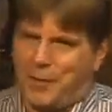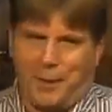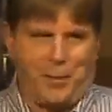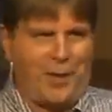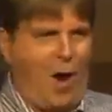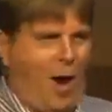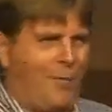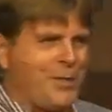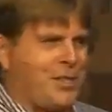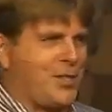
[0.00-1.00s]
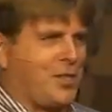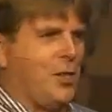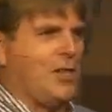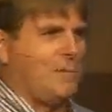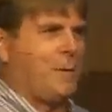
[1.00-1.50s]
that when the harvest is
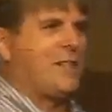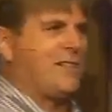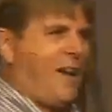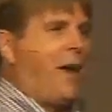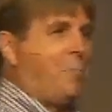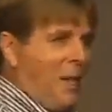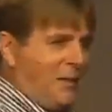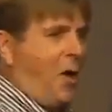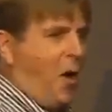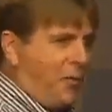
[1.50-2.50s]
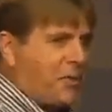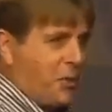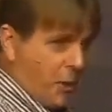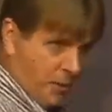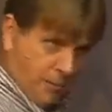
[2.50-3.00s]
good, it's because God made the harvest
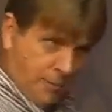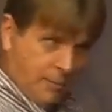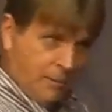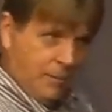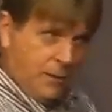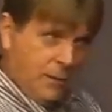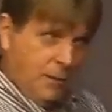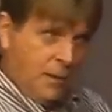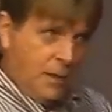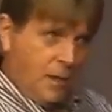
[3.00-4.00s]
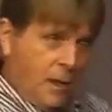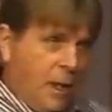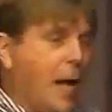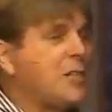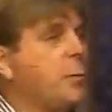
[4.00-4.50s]
good.
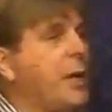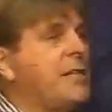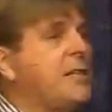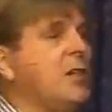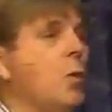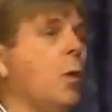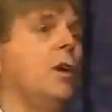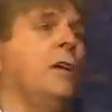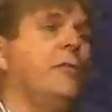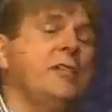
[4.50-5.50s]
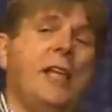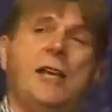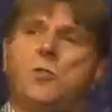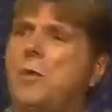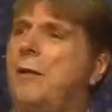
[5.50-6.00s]
God's blessing the work of his
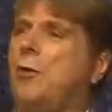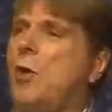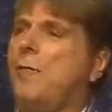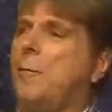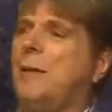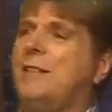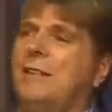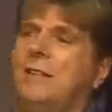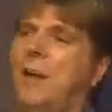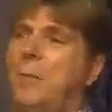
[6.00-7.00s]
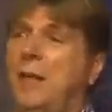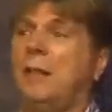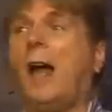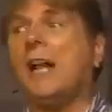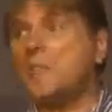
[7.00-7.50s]
hands. Whenever you have a big deal come
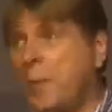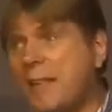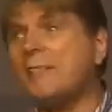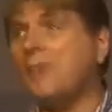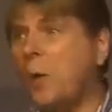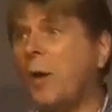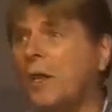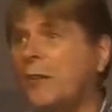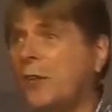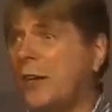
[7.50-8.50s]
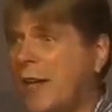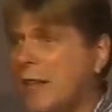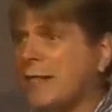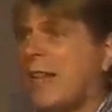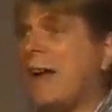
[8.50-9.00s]
in, God's blessing the work of your
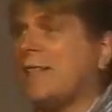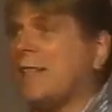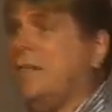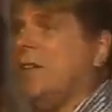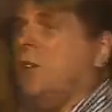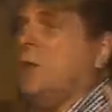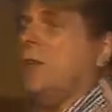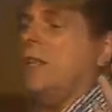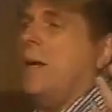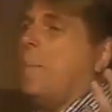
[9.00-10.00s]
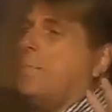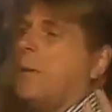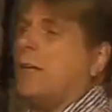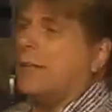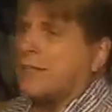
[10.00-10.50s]
hands. God's giving you the
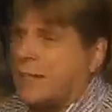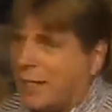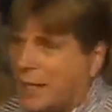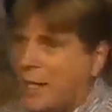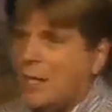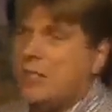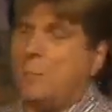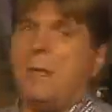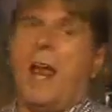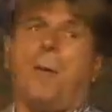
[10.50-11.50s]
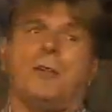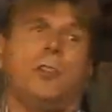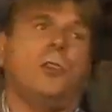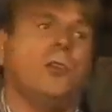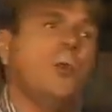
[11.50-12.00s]
ability to be able
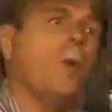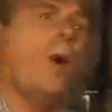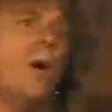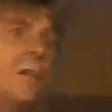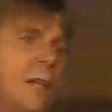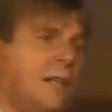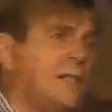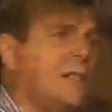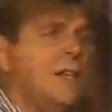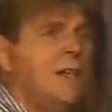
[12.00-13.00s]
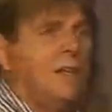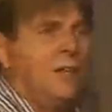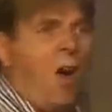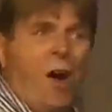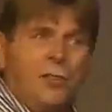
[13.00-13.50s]
to do the work that he's
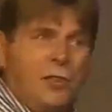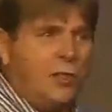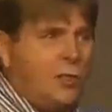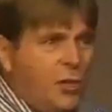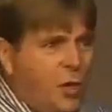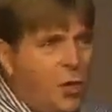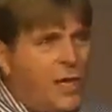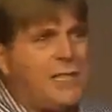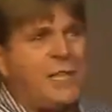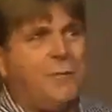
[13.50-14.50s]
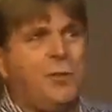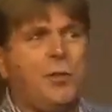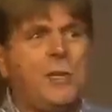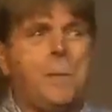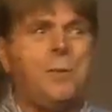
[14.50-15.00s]
called you to do. He's given
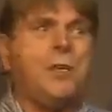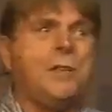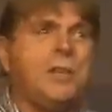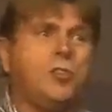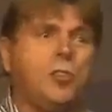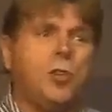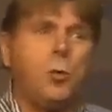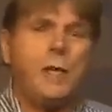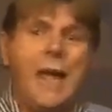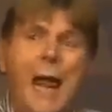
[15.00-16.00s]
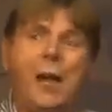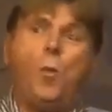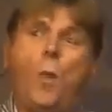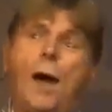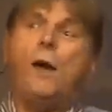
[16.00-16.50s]
you the ability to create
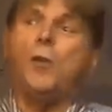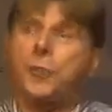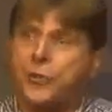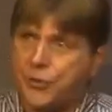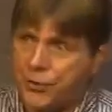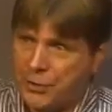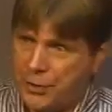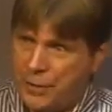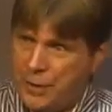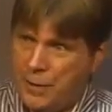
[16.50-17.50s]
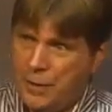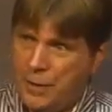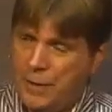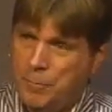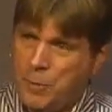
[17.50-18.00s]
wealth.
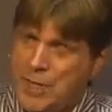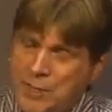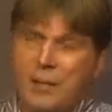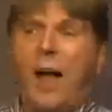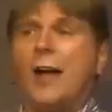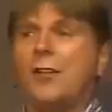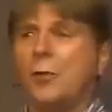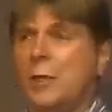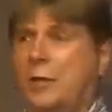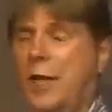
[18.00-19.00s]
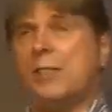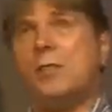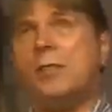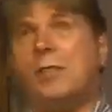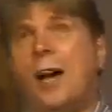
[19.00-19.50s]
It's God doing that.
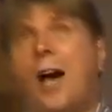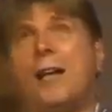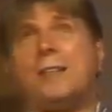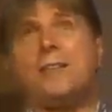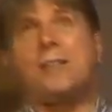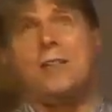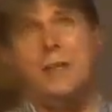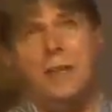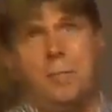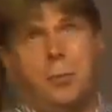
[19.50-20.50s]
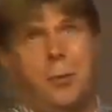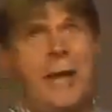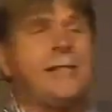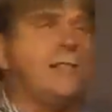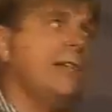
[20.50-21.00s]
So God's
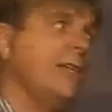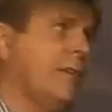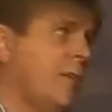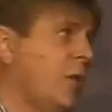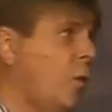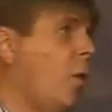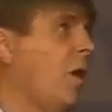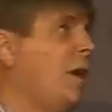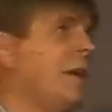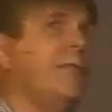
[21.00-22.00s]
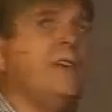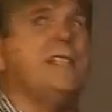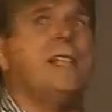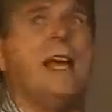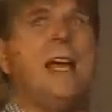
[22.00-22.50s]
blessing the work of
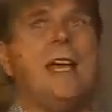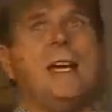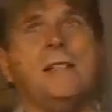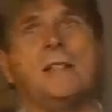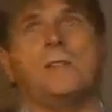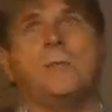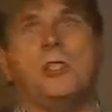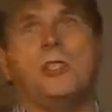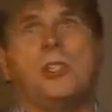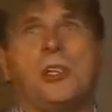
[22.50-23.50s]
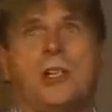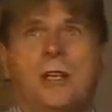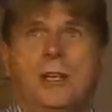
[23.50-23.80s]
his hands, which